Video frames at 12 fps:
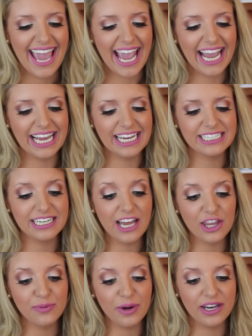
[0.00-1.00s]
And
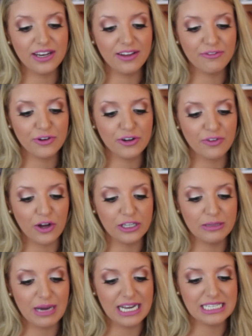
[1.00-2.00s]
another one for
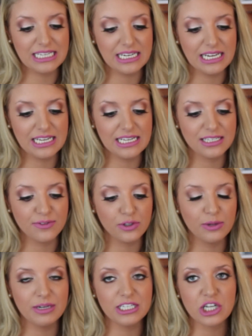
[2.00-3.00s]
volumizing is
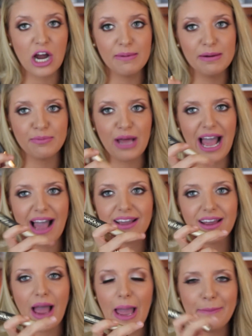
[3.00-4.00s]
Voluminous Carbon
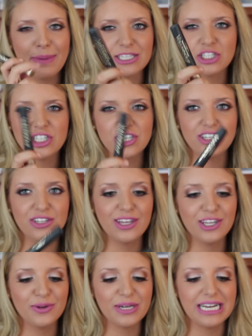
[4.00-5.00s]
Black. I bet you knew
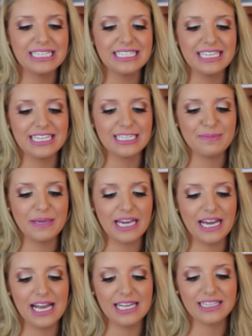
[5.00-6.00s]
that you were going to see this
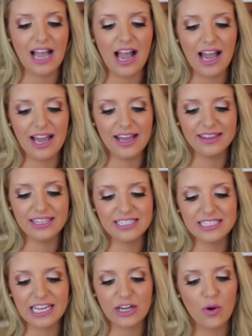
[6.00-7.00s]
because
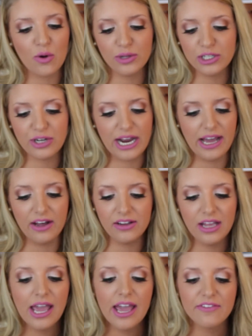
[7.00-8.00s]
this is like a holy
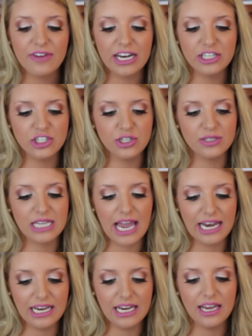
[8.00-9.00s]
grail. If I had to choose
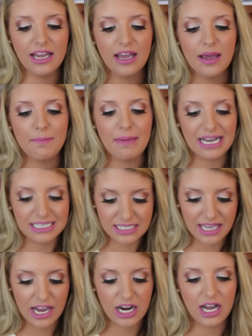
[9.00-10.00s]
any
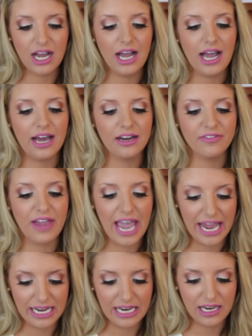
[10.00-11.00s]
mascara out of
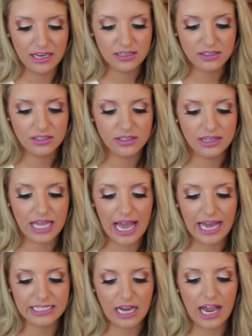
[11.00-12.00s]
any
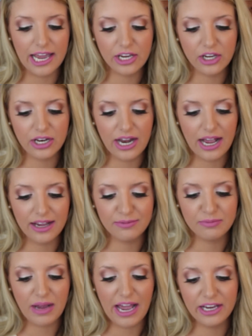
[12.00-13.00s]
that I
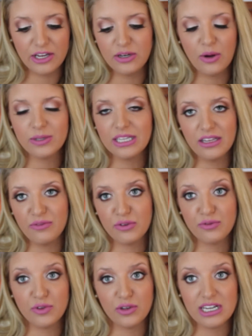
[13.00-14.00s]
could only live
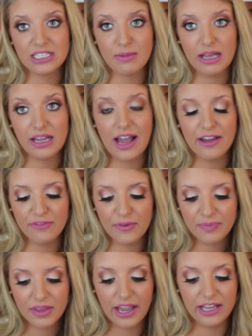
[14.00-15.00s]
with for the rest of my life
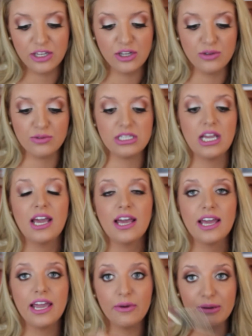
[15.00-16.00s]
and use,
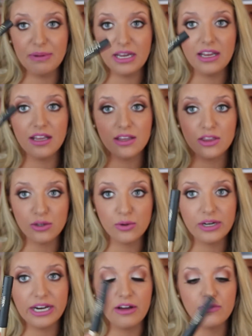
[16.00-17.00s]
it would be the
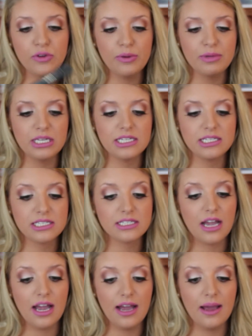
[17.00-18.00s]
L'Oreal
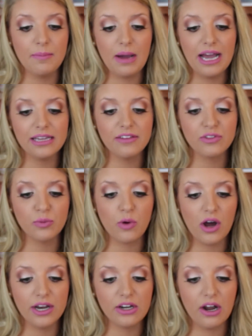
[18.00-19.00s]
Voluminous. I love the
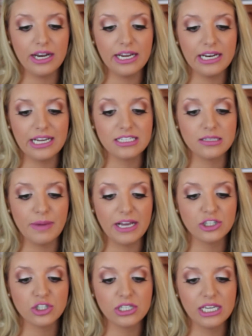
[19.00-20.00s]
wand on it,
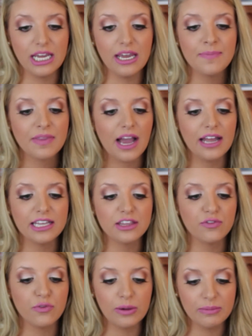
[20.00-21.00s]
especially. I like
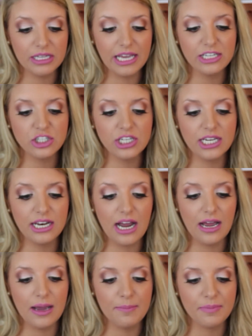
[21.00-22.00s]
the formulation.
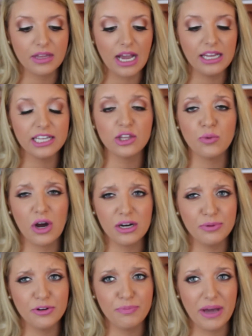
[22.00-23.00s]
I like the
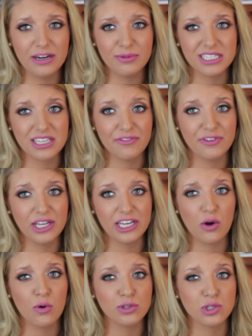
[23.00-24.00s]
waterproof better because I feel
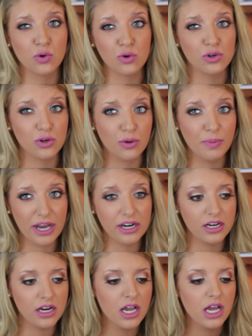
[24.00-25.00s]
like it holds a curl
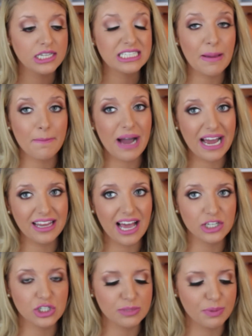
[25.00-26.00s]
better to my
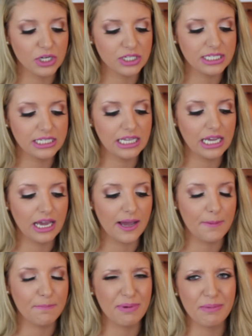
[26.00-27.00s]
lashes personally.
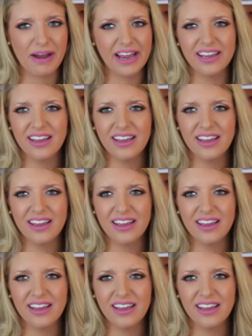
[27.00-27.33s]
But